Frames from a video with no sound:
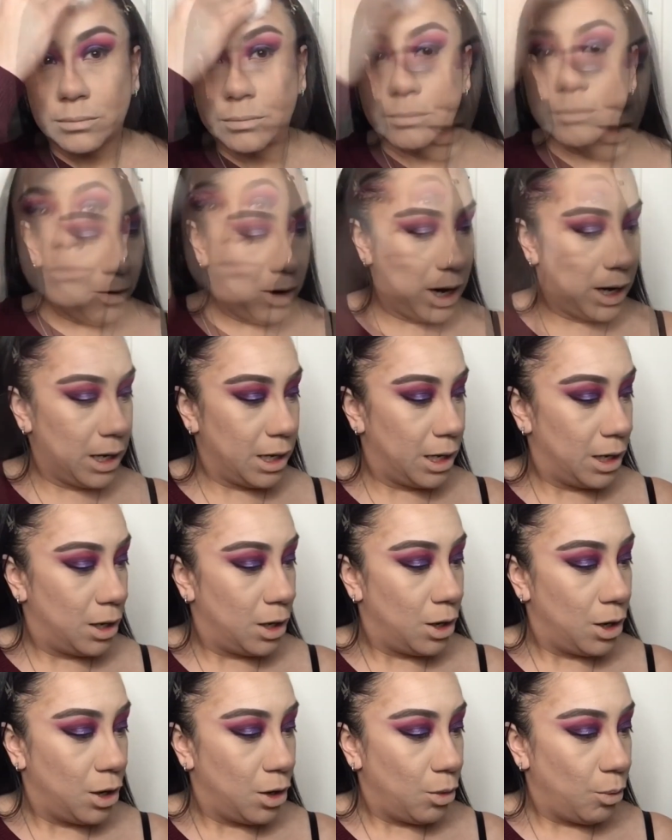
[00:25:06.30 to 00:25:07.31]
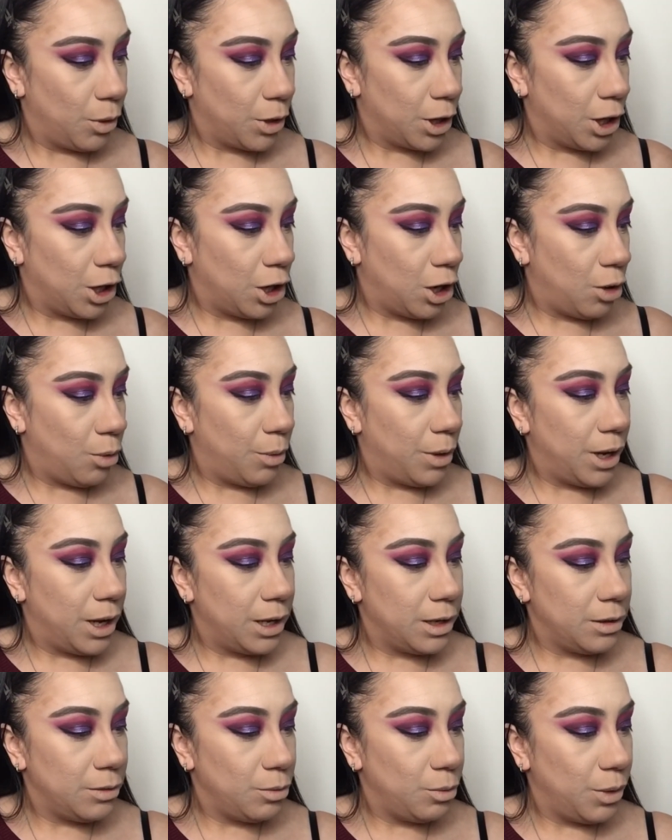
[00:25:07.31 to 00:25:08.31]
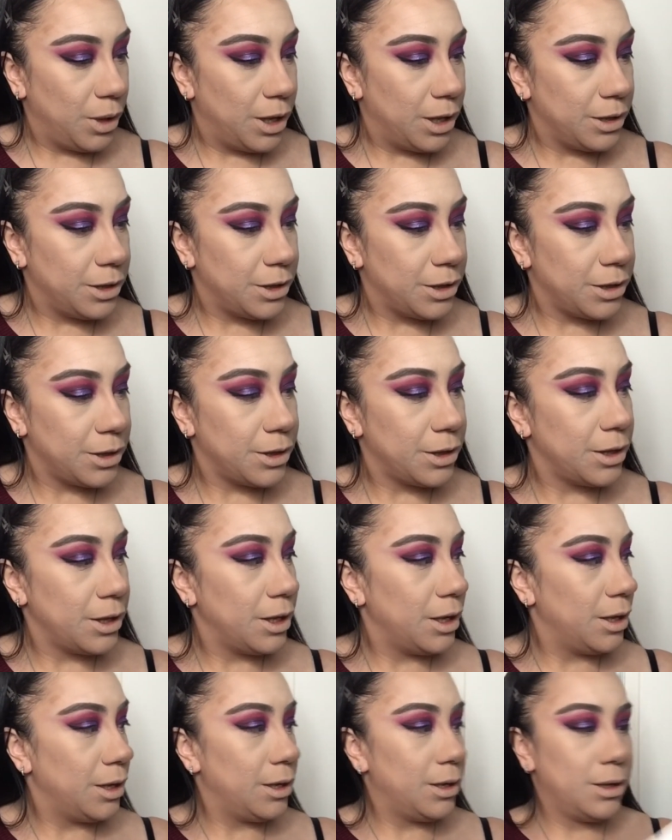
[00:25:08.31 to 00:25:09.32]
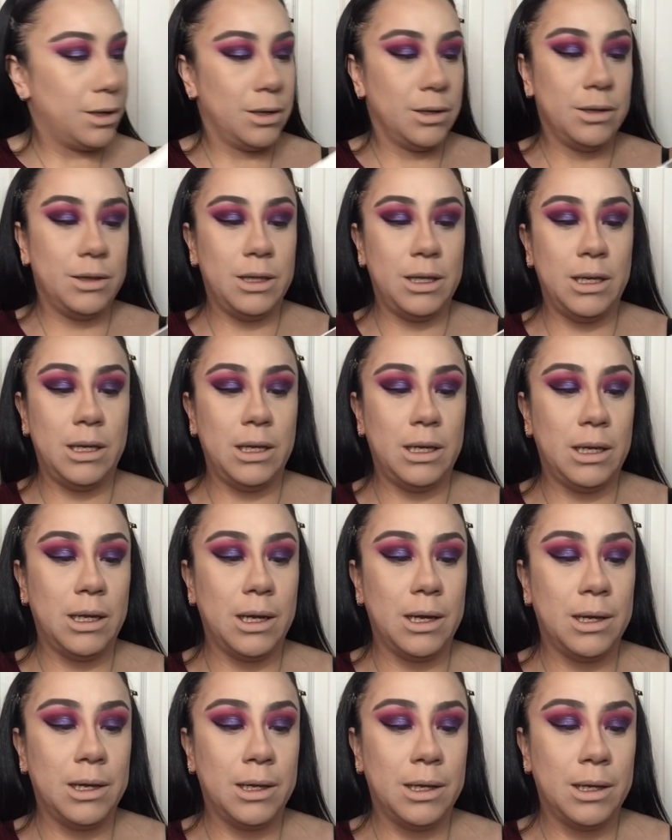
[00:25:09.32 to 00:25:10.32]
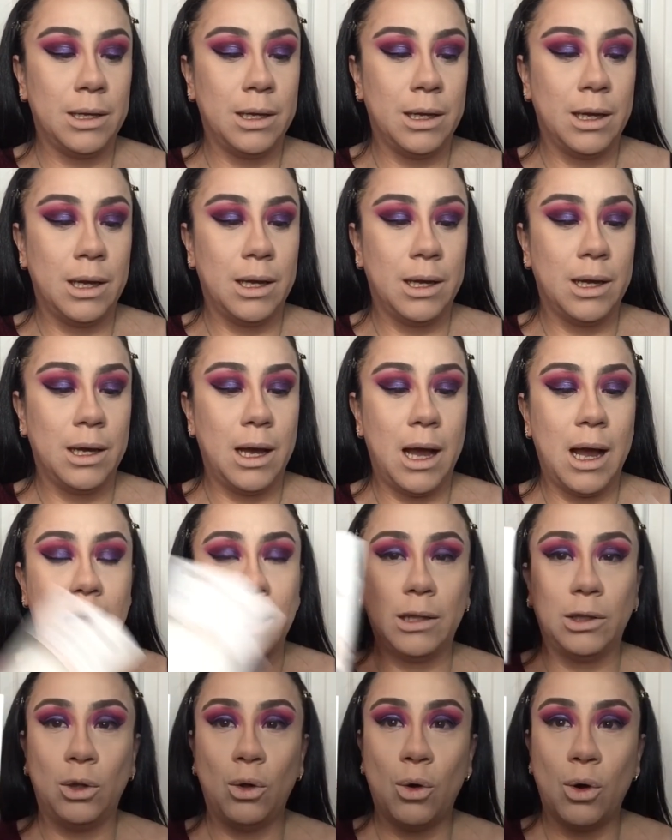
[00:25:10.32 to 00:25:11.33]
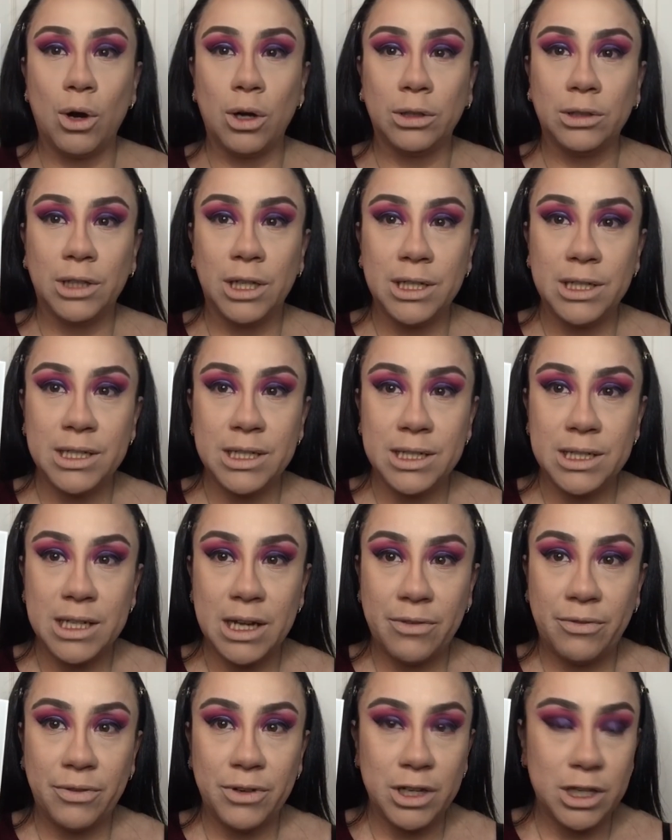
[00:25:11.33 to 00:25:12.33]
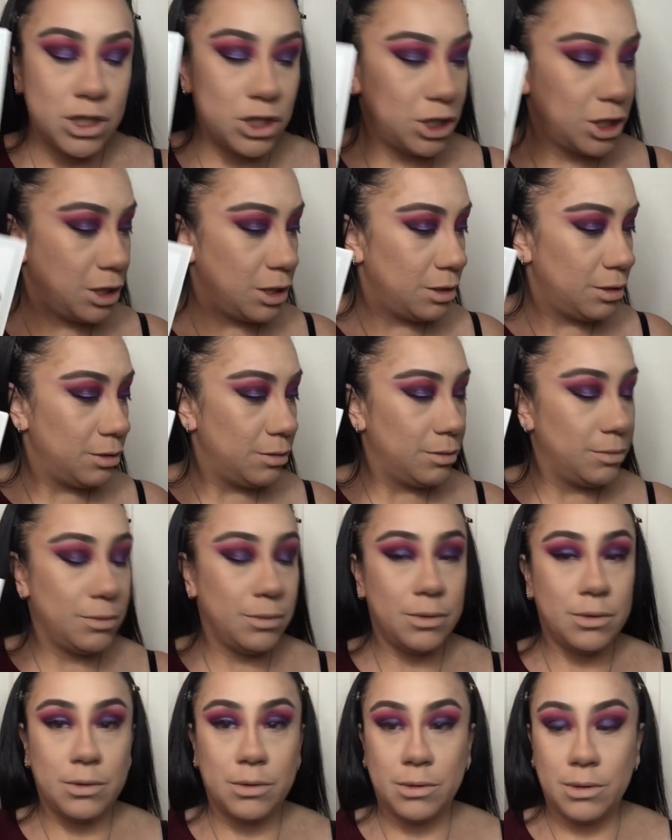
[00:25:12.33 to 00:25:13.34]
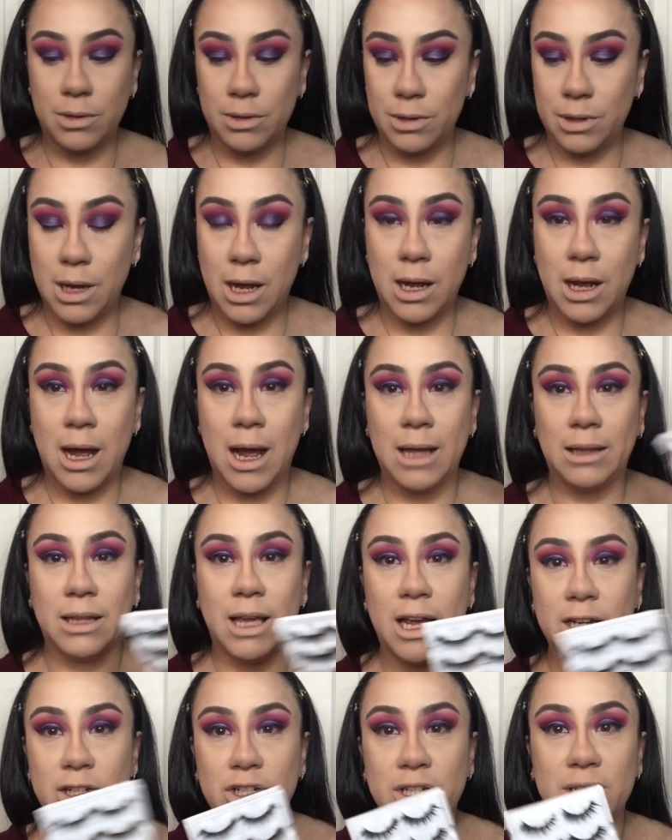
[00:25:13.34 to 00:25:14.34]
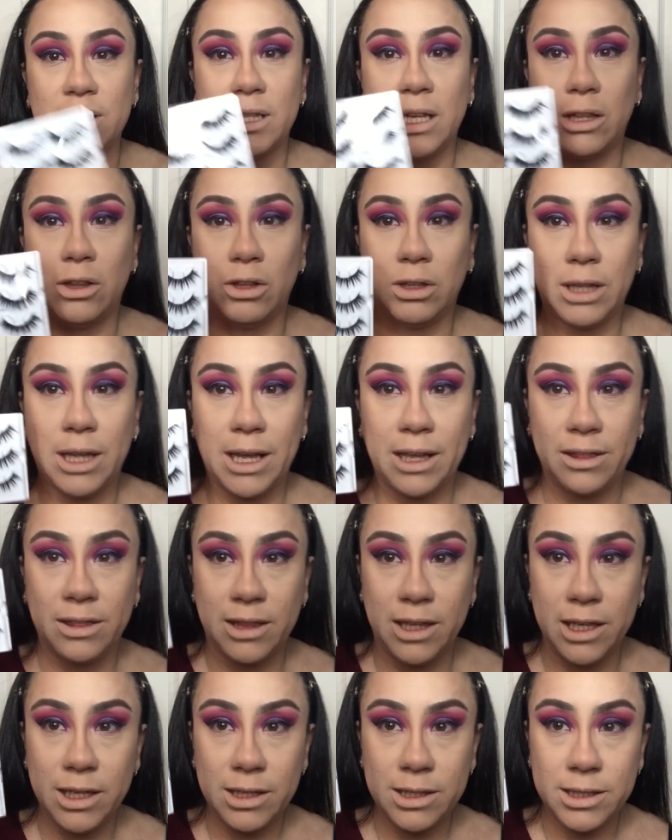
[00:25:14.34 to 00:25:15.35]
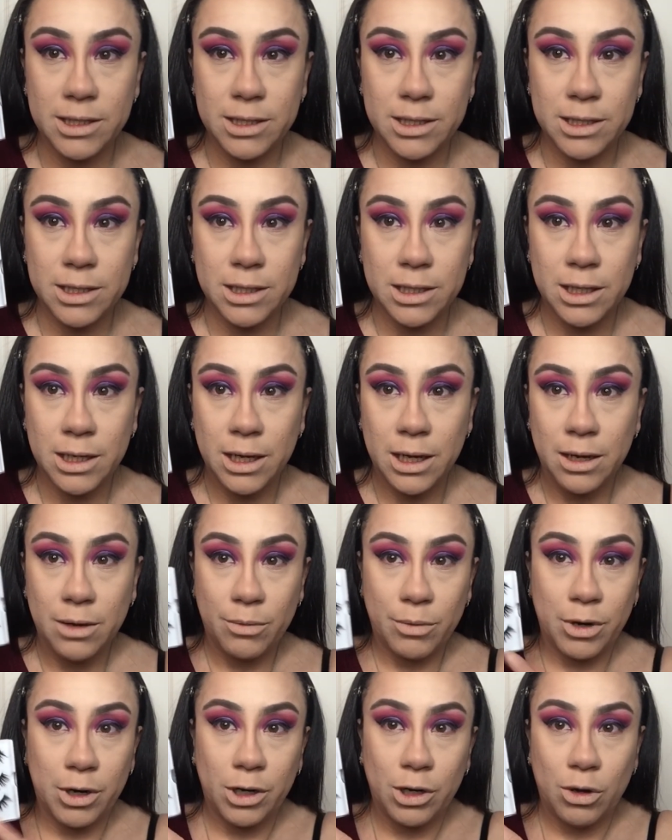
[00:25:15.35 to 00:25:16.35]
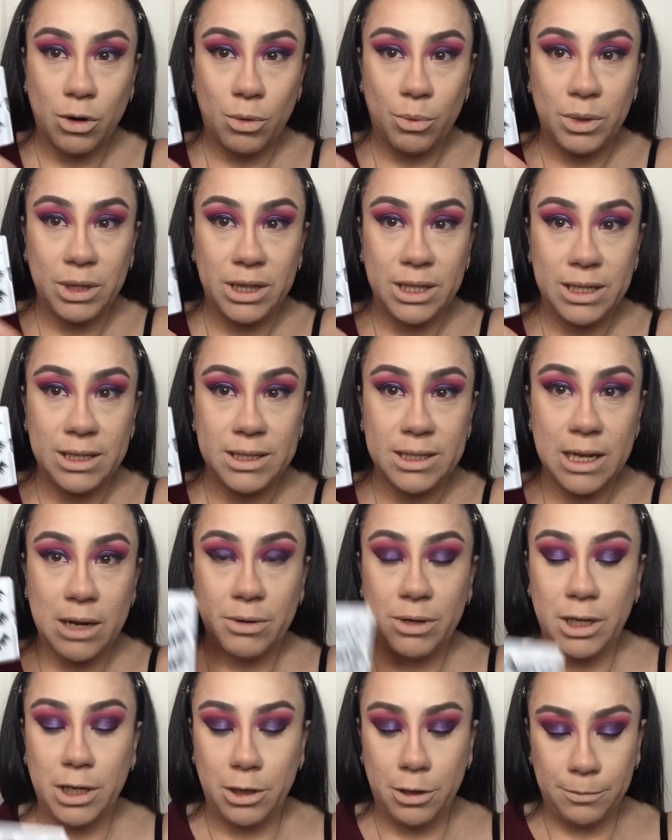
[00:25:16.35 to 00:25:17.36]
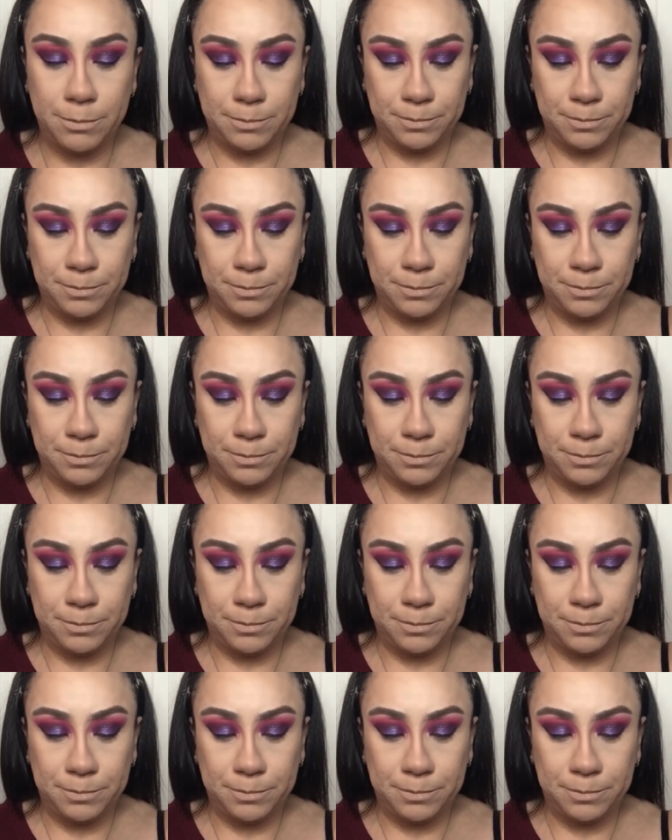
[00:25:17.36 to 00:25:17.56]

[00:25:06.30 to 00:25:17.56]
All right, we're going to go in with the Eyelure London Definition eyelashes. They look like this. We're going to go in with these down here.